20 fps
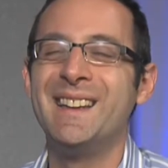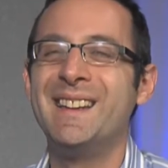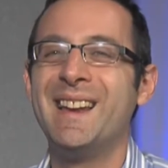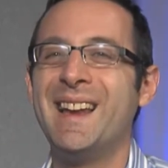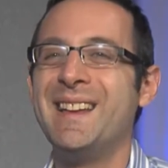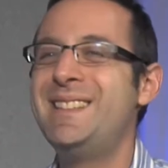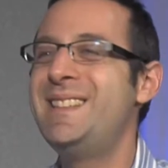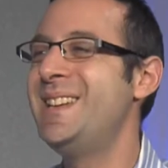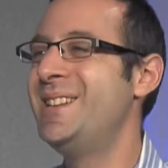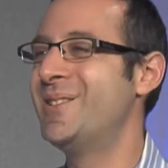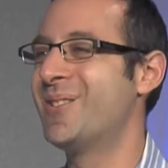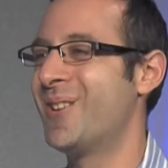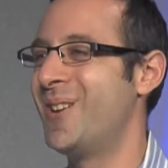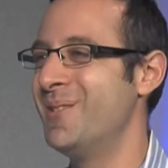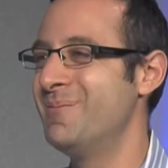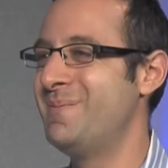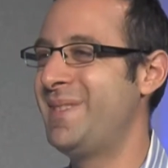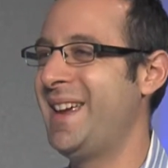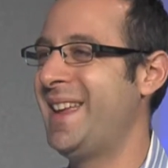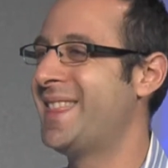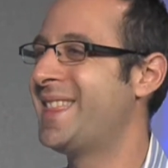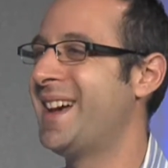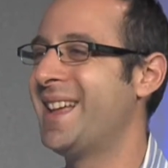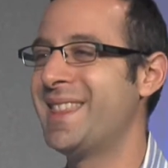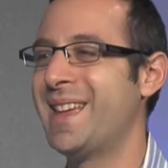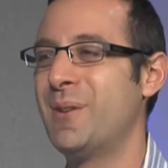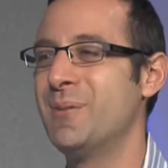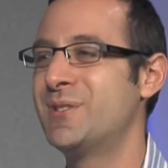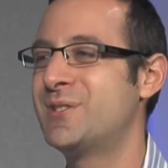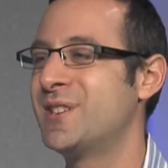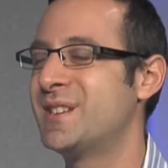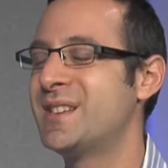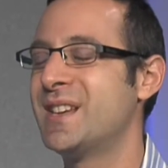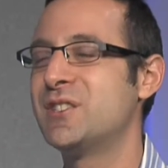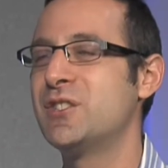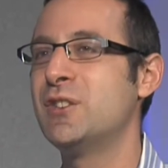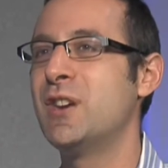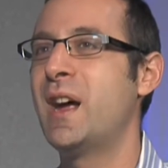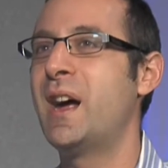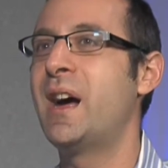19-year-old me thought that was just such
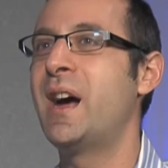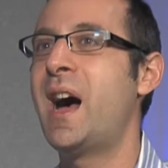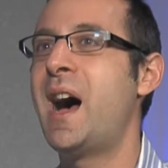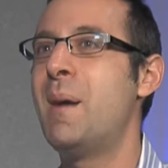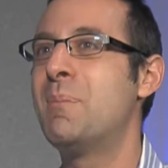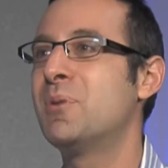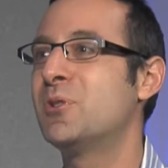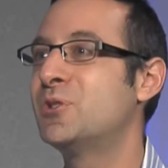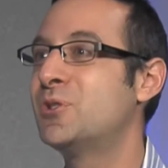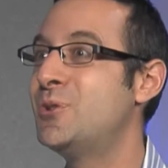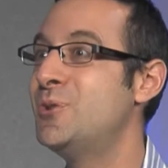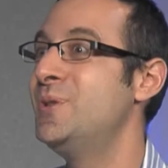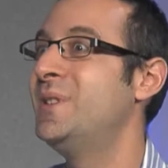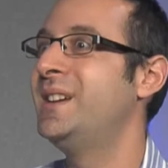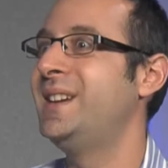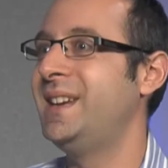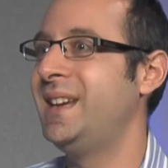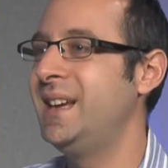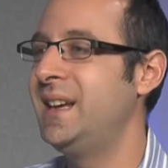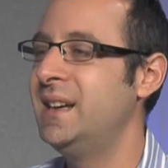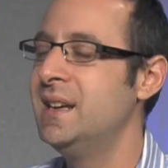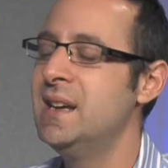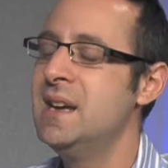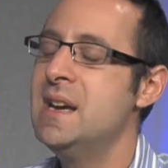an opportunity.